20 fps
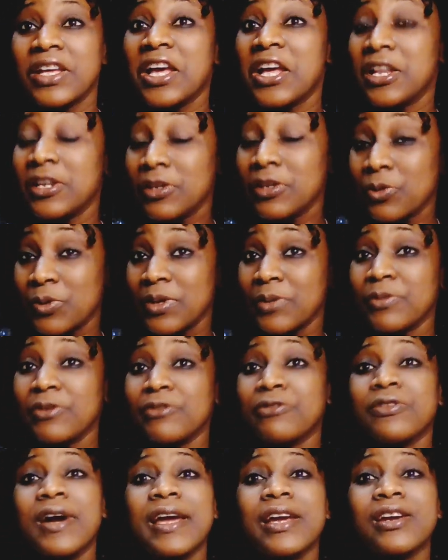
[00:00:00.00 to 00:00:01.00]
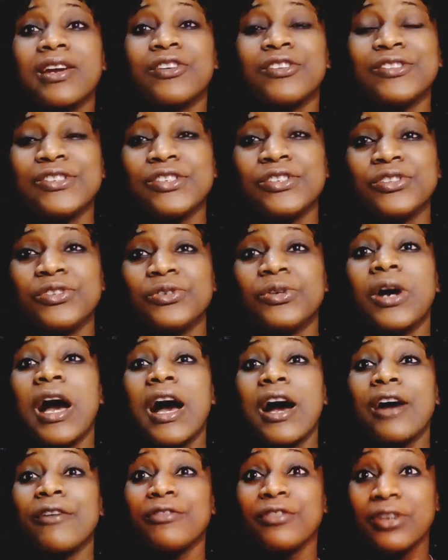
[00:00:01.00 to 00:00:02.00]
Anyway, before I continue,
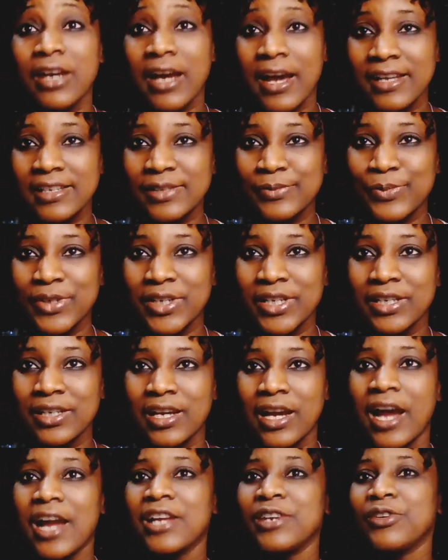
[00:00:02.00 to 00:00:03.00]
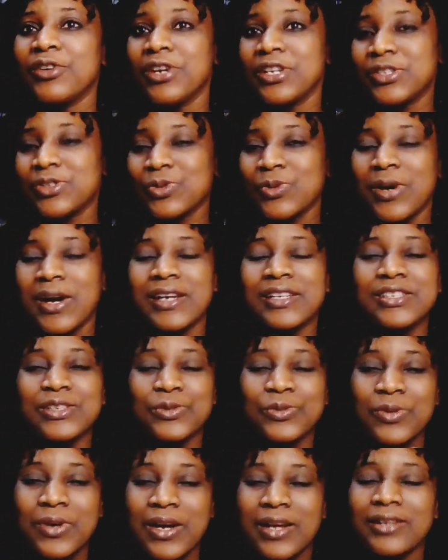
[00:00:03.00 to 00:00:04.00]
how have you guys been? I know it's quite
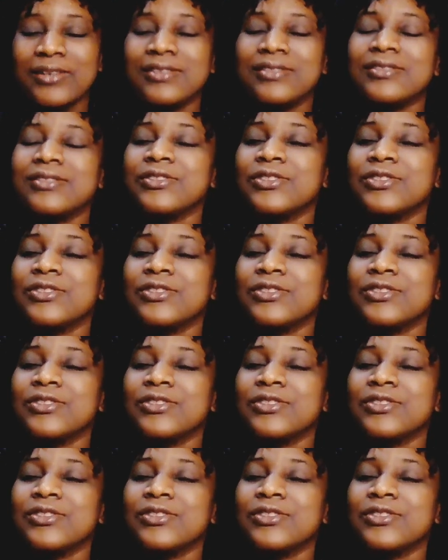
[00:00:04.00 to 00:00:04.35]
a while.